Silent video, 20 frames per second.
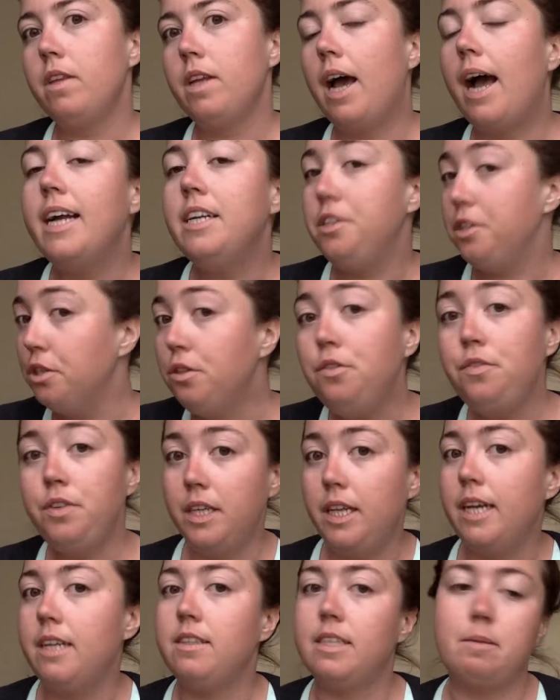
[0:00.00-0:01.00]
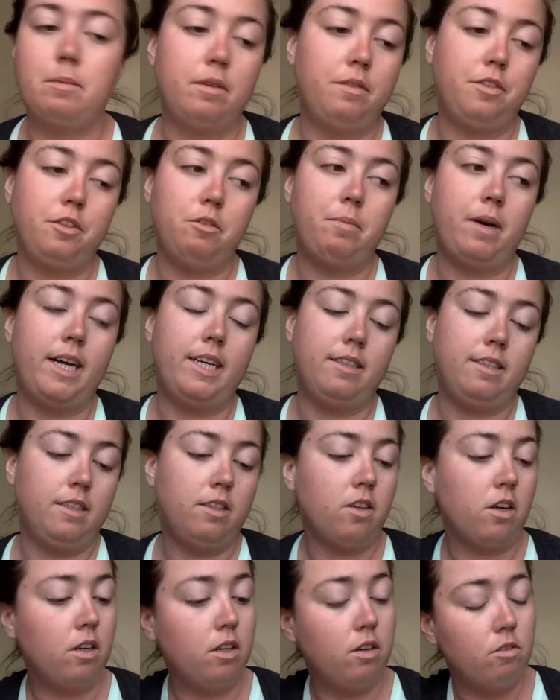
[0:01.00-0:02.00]
I do feel like some of you Pisces
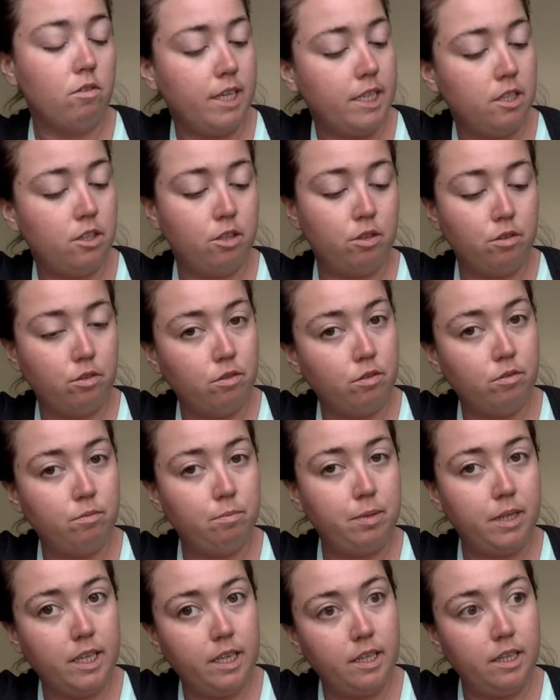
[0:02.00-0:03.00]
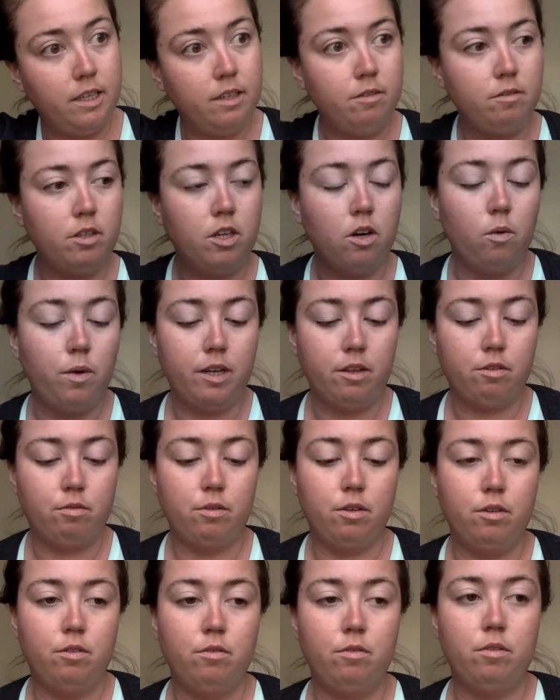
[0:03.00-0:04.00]
are going to be going
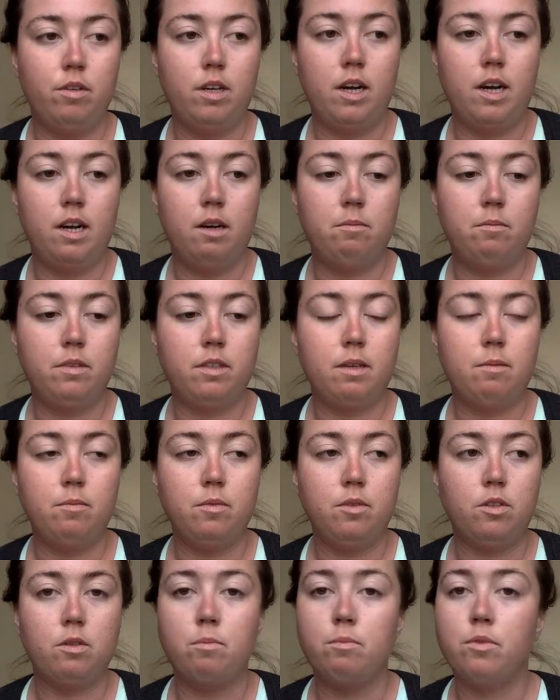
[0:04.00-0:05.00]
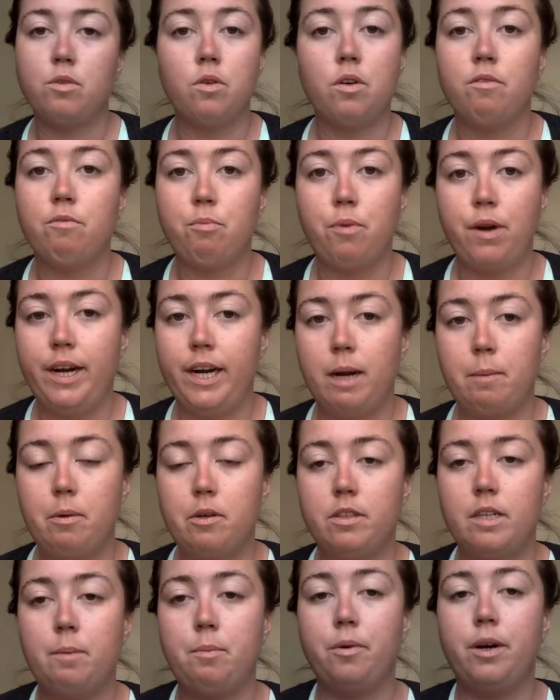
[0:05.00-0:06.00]
through some sort of breakup or
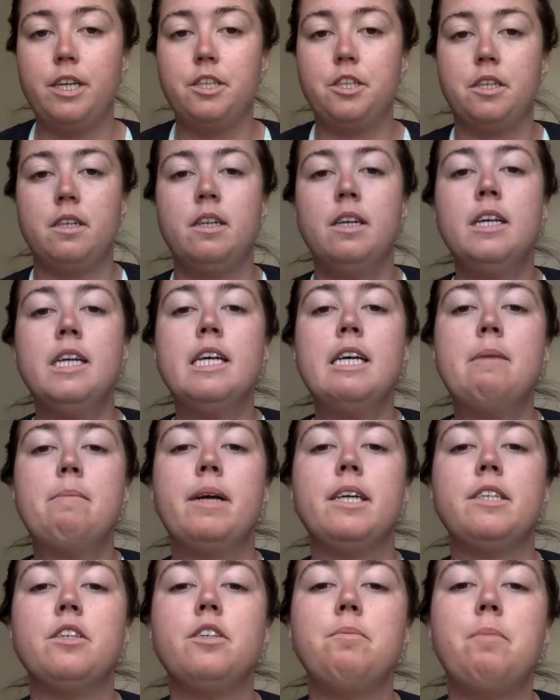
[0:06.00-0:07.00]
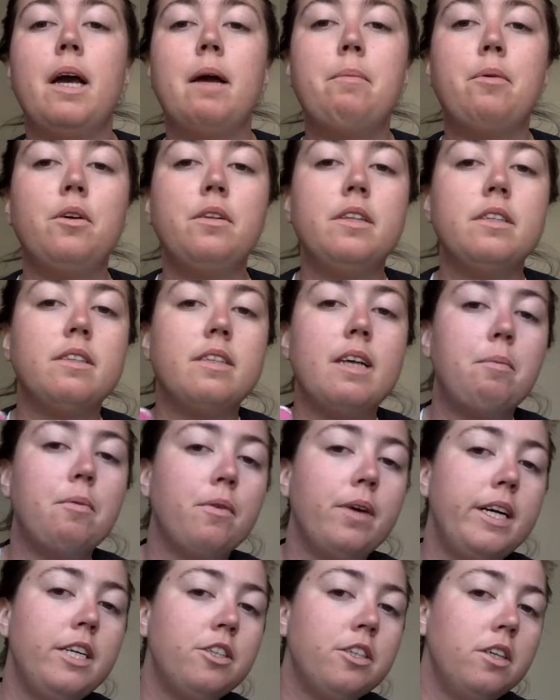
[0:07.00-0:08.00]
separation, because I pulled the
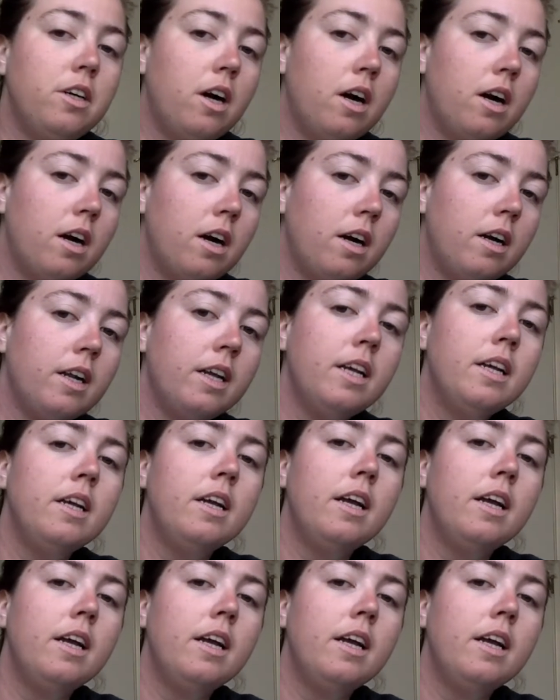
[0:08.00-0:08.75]
separation card